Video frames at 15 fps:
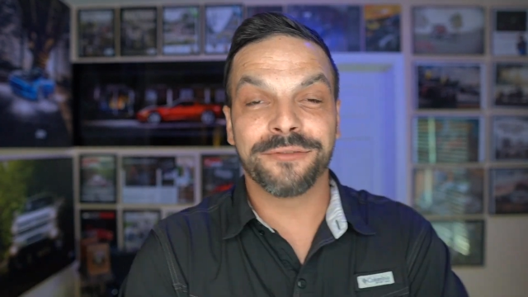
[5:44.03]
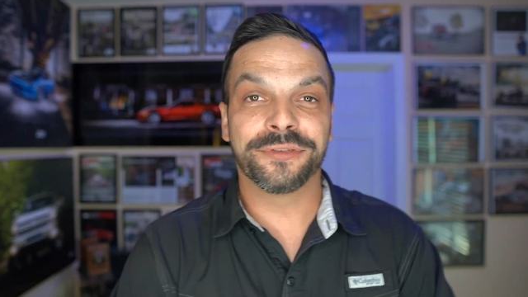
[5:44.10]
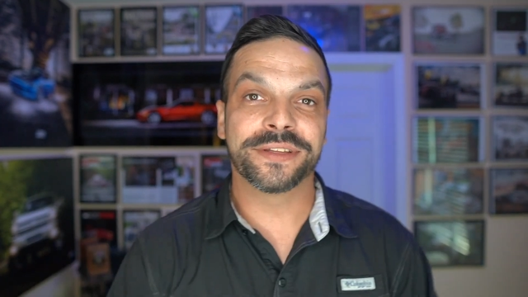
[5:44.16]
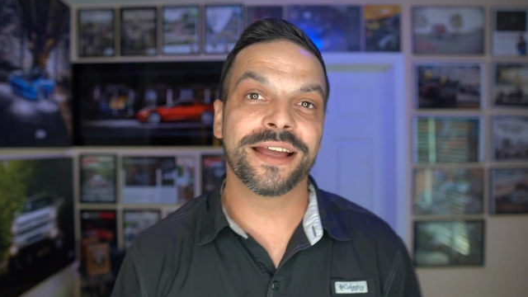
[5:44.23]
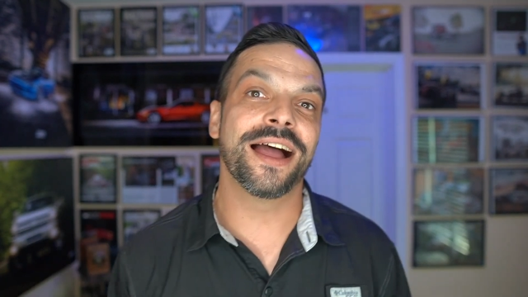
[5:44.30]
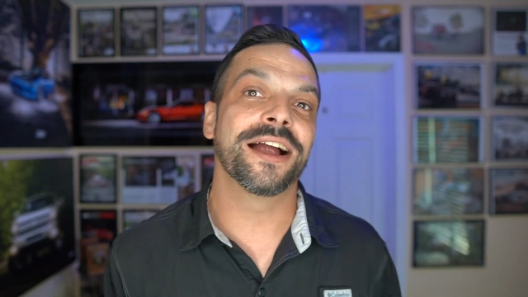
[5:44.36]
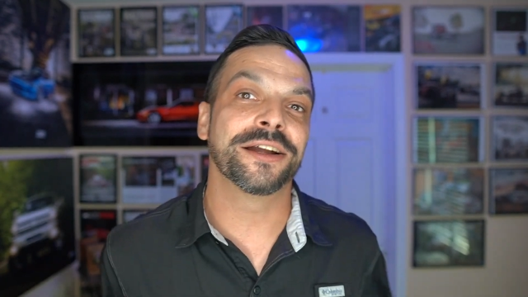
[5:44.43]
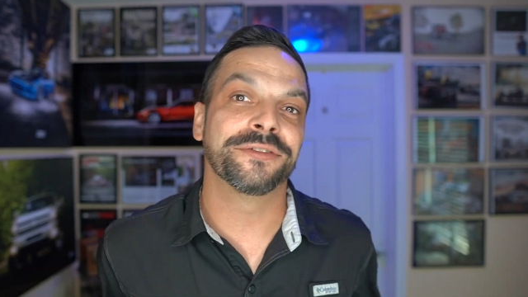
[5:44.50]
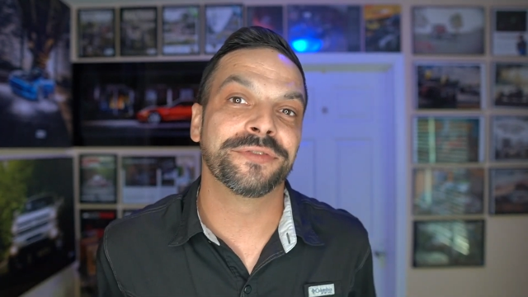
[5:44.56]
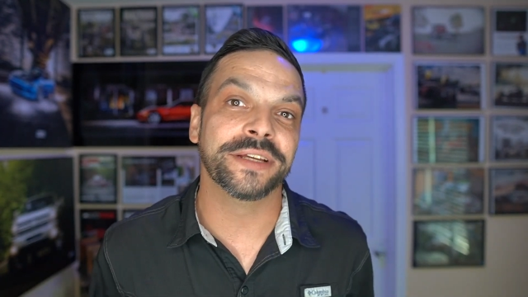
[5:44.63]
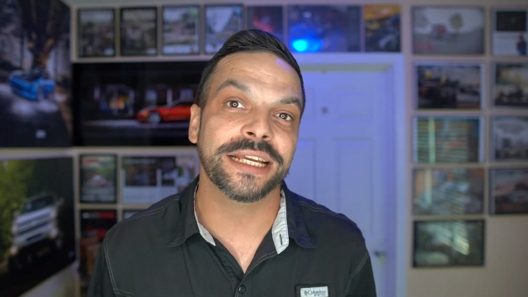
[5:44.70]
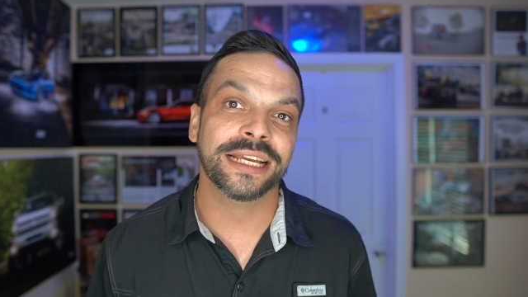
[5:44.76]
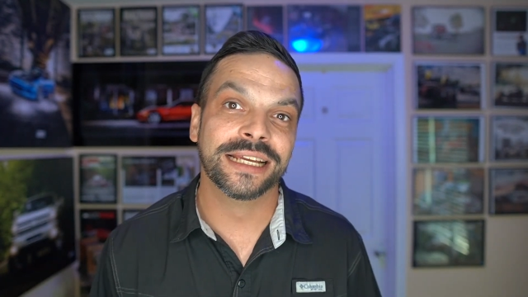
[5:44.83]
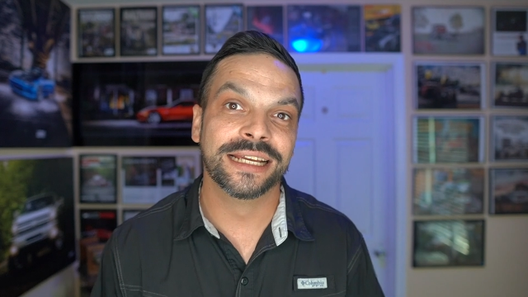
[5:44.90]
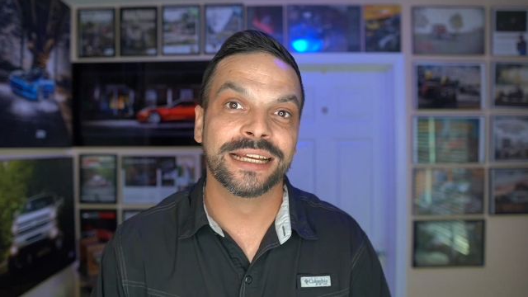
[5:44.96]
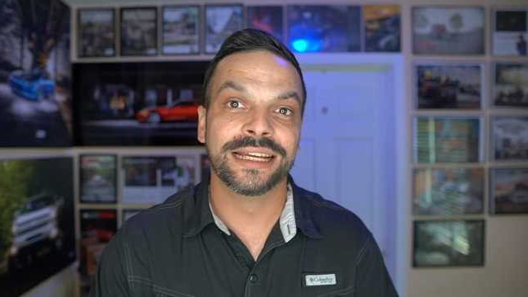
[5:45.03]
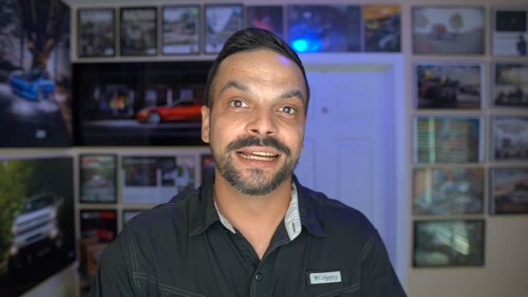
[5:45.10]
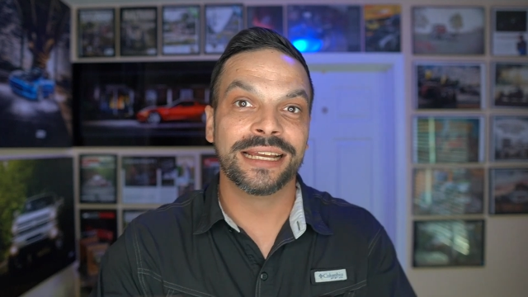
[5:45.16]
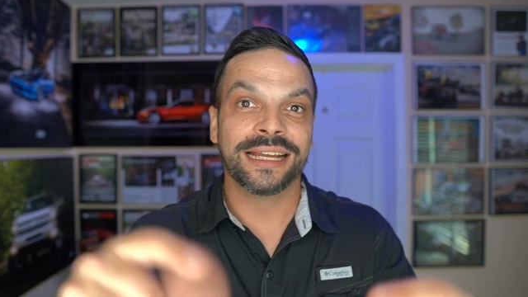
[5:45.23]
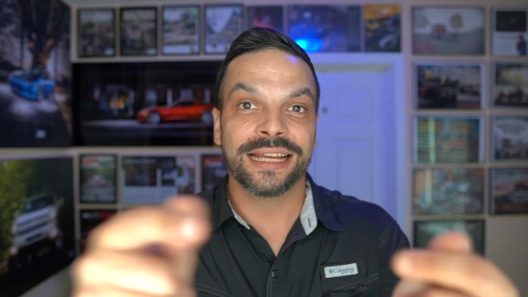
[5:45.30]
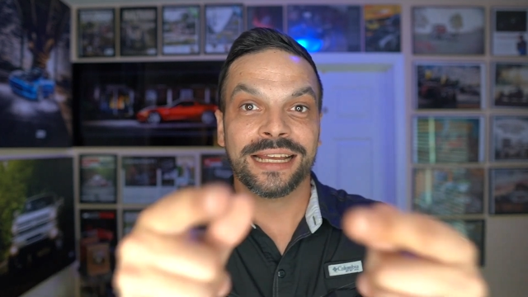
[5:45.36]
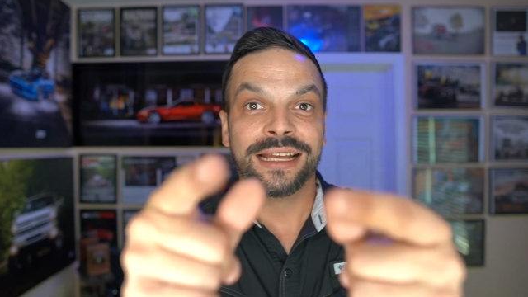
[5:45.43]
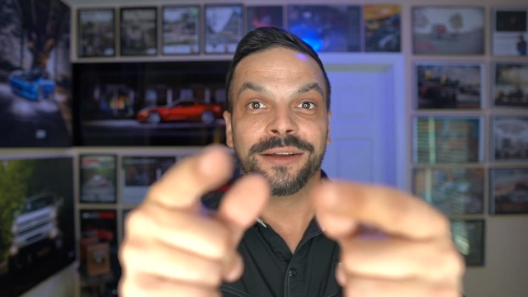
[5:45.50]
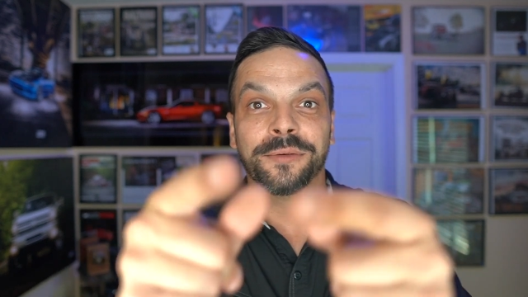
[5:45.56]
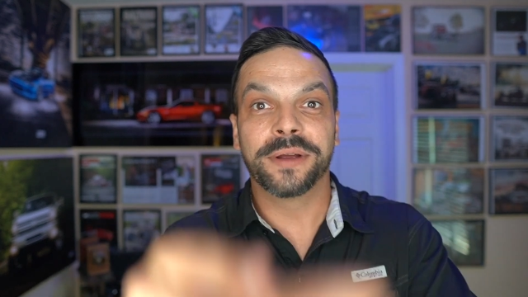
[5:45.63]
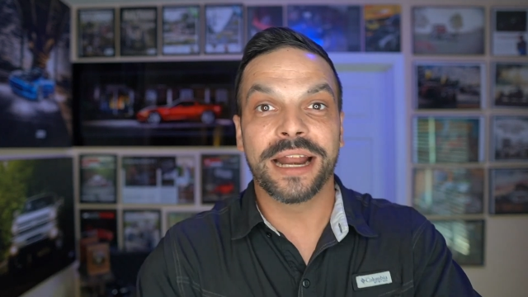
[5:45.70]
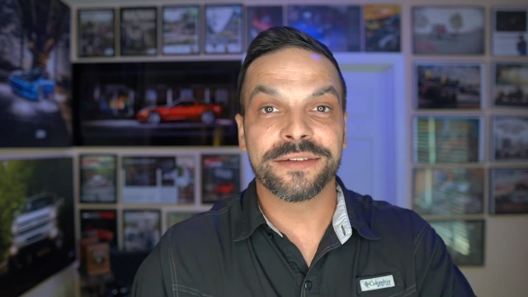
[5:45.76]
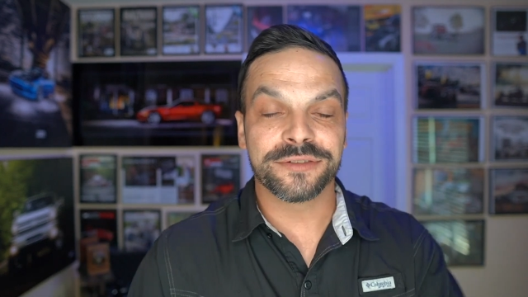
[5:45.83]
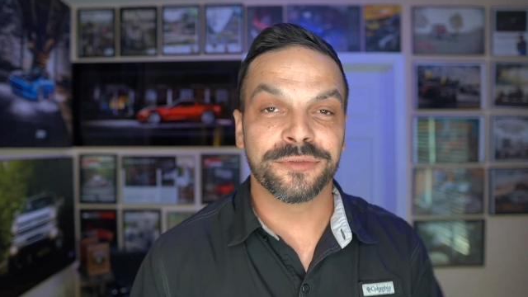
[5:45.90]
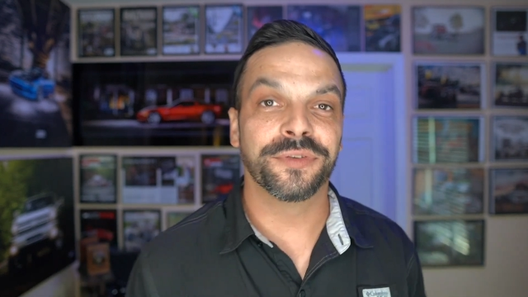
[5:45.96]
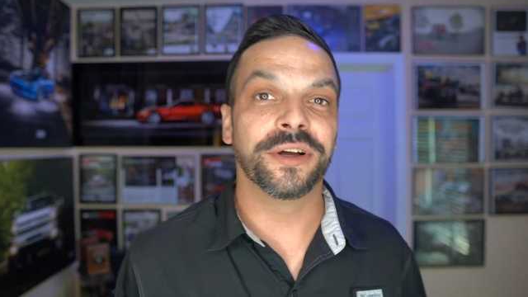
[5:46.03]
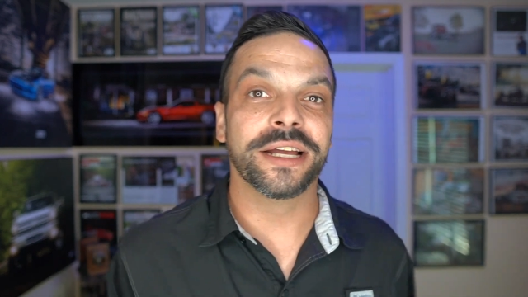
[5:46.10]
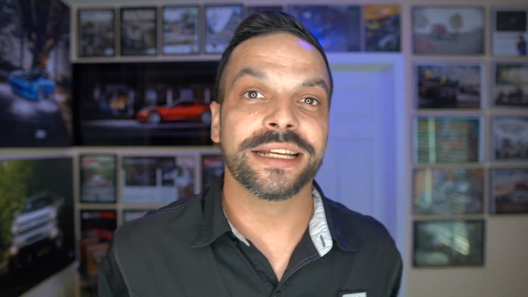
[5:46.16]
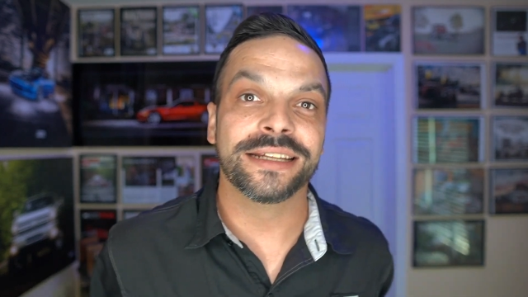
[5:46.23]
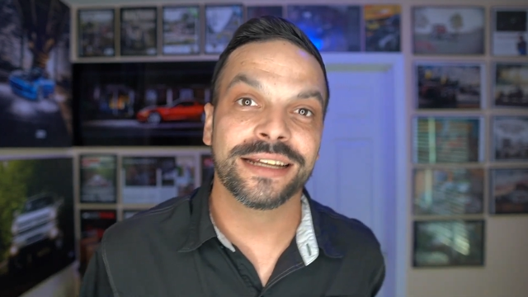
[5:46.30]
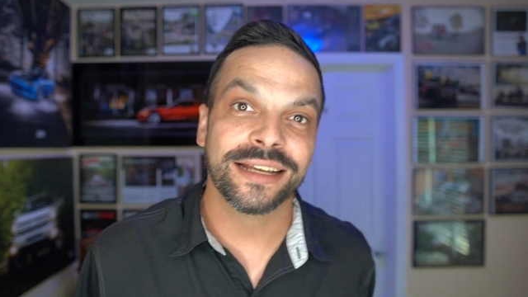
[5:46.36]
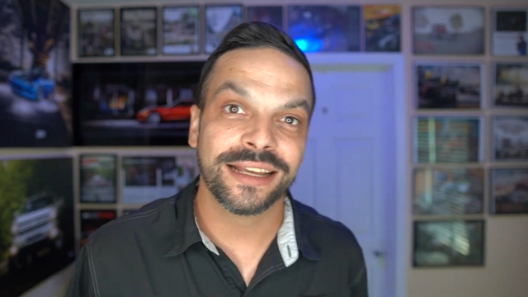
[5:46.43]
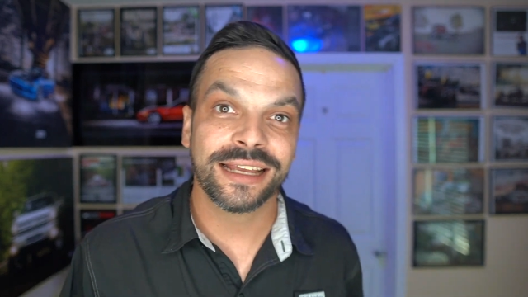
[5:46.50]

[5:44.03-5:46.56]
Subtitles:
photography. We're going to have some fun.